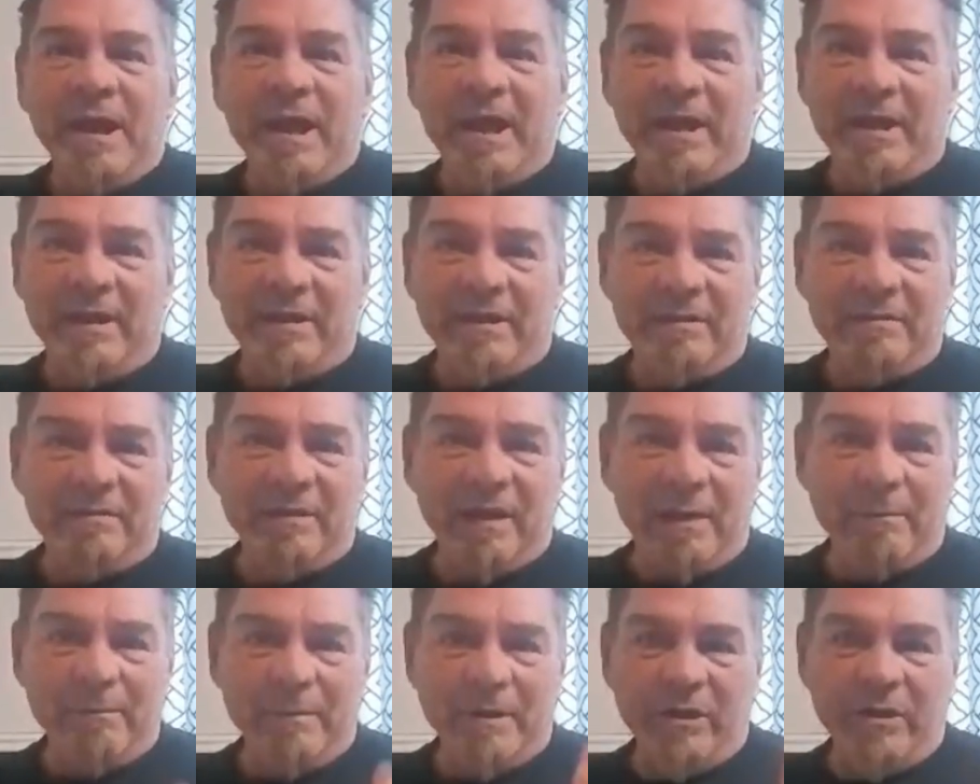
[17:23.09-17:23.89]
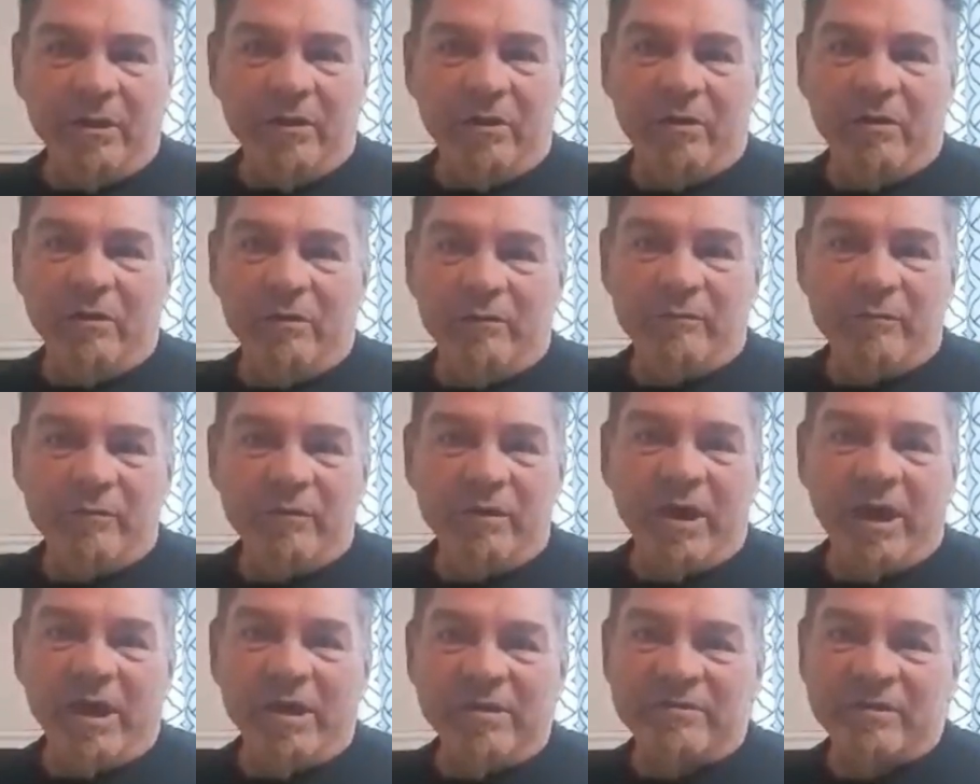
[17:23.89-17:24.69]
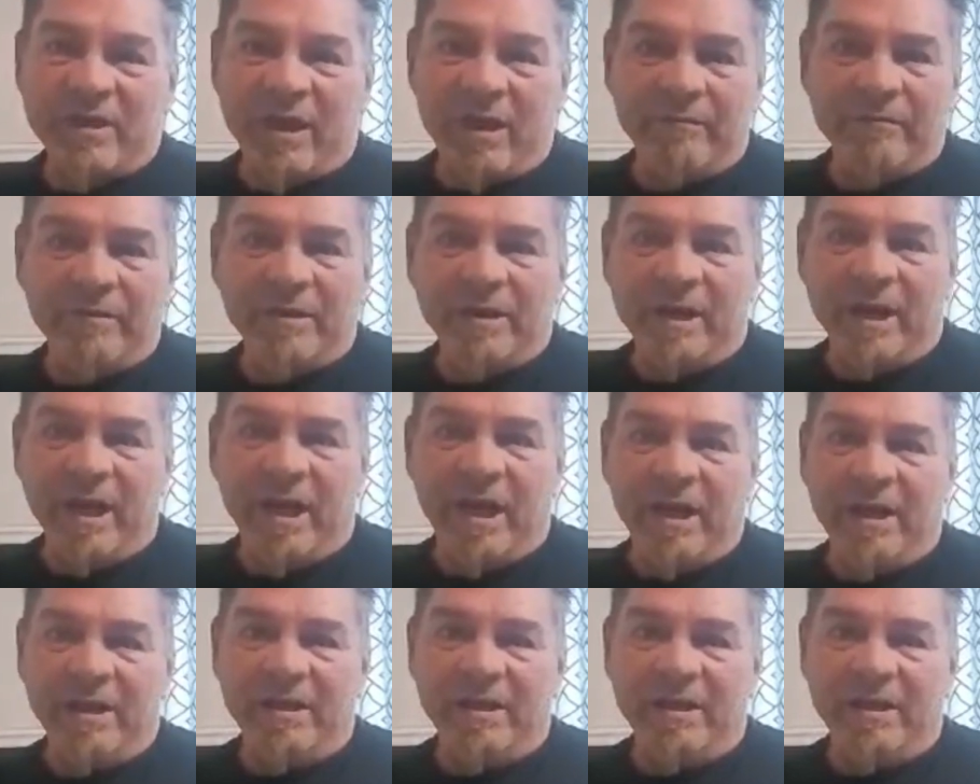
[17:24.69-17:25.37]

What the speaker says: And let me know if you guys have any